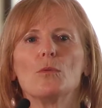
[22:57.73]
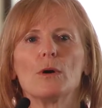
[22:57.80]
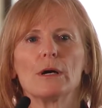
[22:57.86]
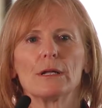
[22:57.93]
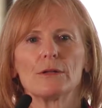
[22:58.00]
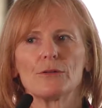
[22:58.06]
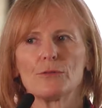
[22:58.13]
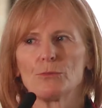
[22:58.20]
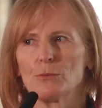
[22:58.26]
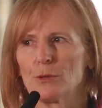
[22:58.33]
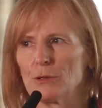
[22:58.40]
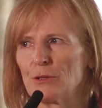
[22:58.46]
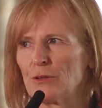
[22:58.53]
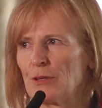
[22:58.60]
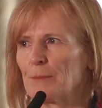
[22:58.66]
what
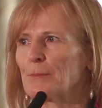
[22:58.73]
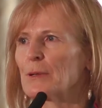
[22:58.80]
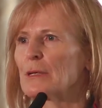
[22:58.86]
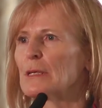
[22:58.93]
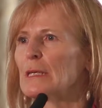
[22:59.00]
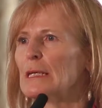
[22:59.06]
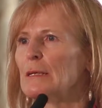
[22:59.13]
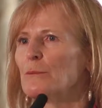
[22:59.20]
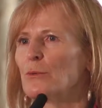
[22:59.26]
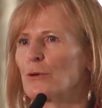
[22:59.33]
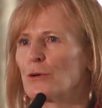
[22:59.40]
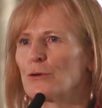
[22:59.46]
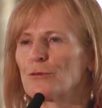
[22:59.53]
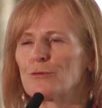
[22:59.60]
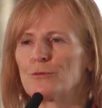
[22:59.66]
would typically
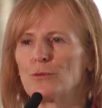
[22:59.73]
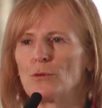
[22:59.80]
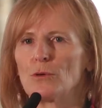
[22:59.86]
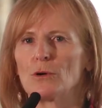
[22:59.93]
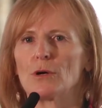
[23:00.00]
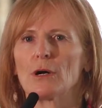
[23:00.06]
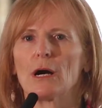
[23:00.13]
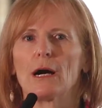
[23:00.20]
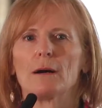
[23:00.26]
work for